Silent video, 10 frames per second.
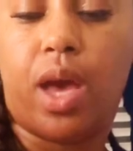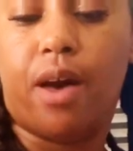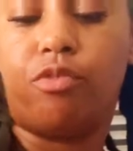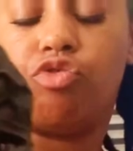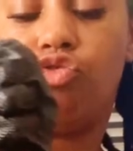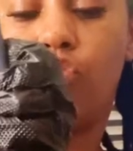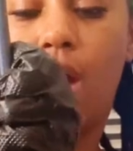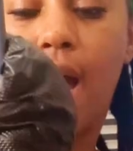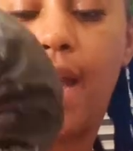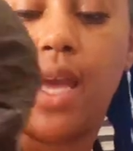have
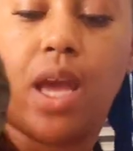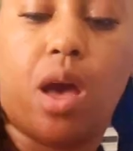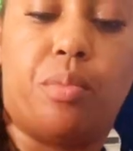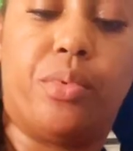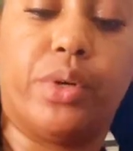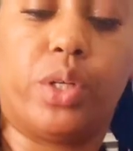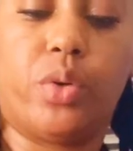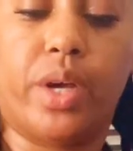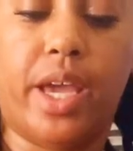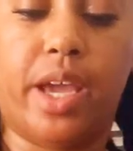dry, brittle
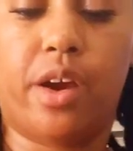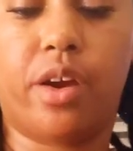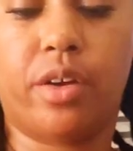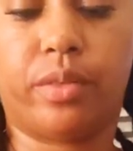hair.